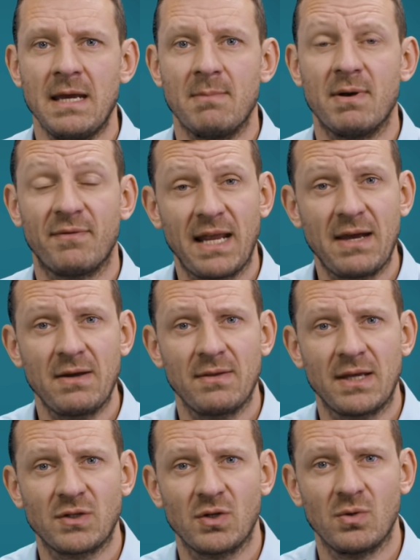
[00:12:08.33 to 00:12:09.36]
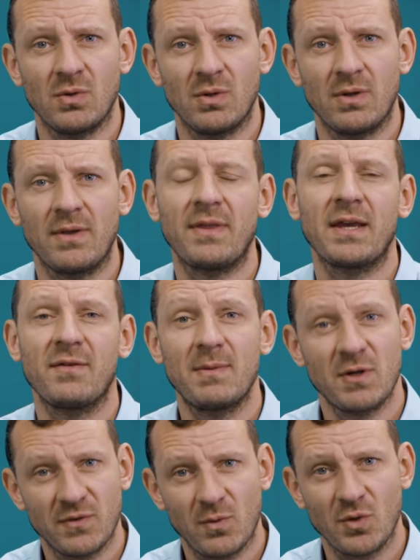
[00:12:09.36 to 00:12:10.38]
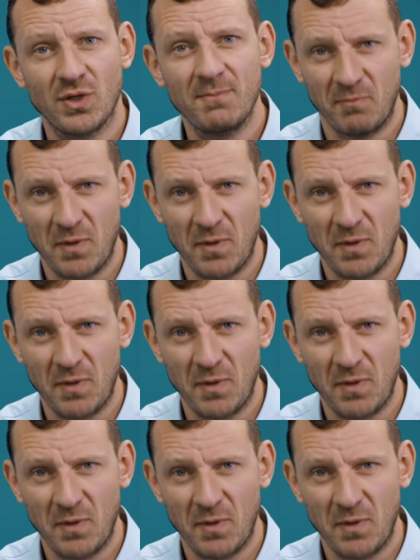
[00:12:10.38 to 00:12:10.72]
But for now, that's all. Thank you very much for watching.